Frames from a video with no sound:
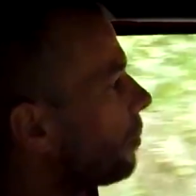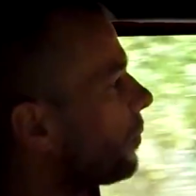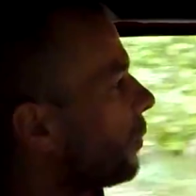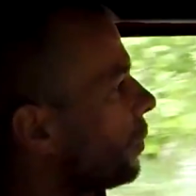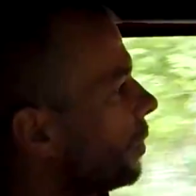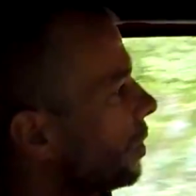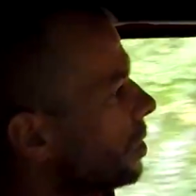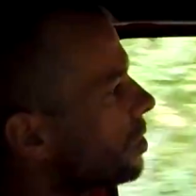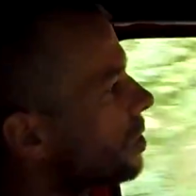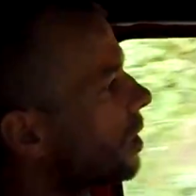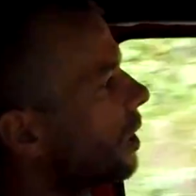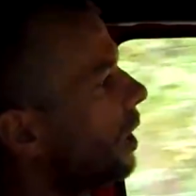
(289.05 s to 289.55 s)
for
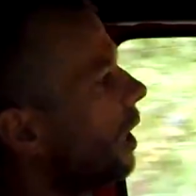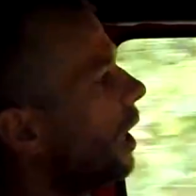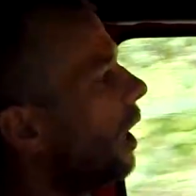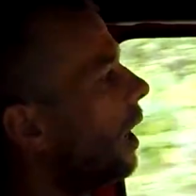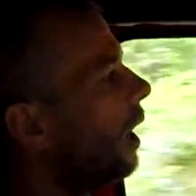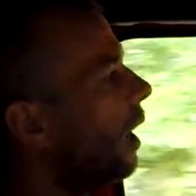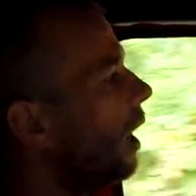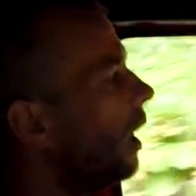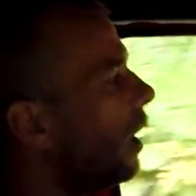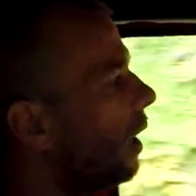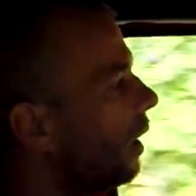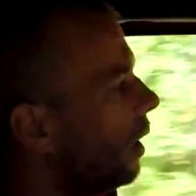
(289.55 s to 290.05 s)
this
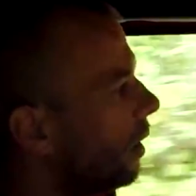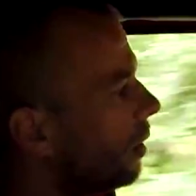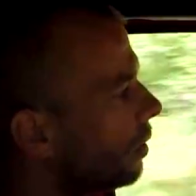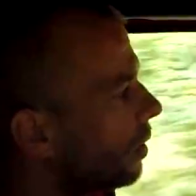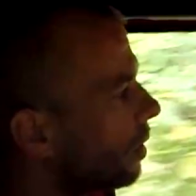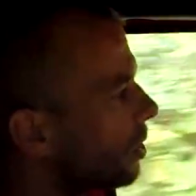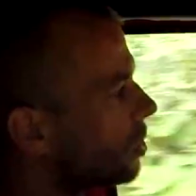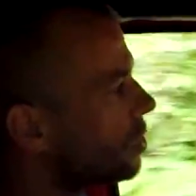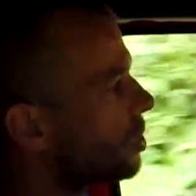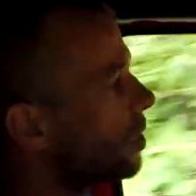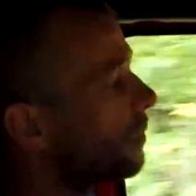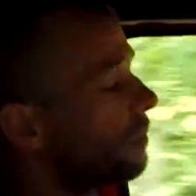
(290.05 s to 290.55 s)
car and the
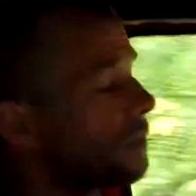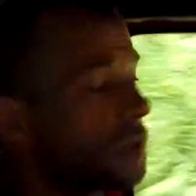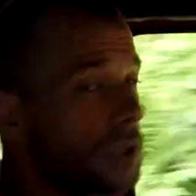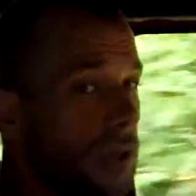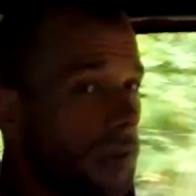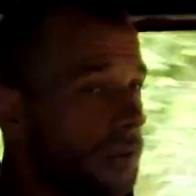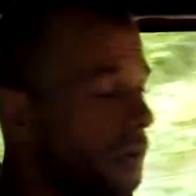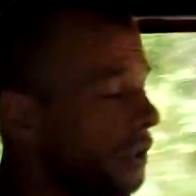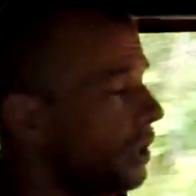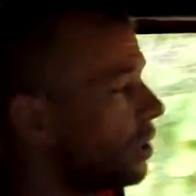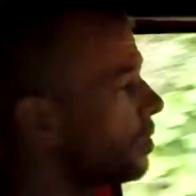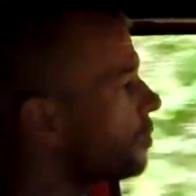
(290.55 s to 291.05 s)
shifts are
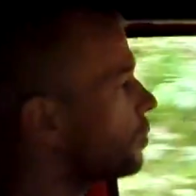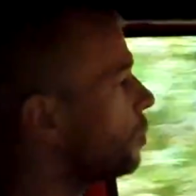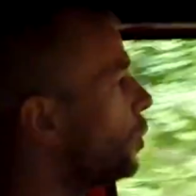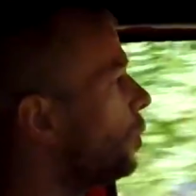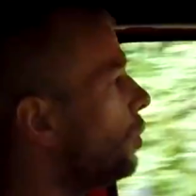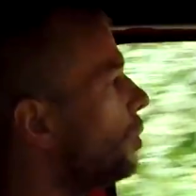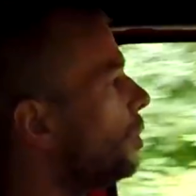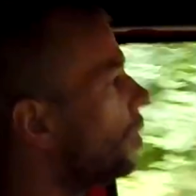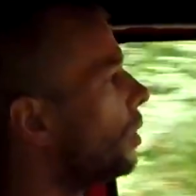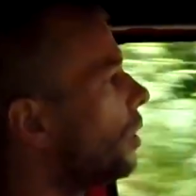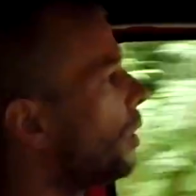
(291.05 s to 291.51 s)
very smooth.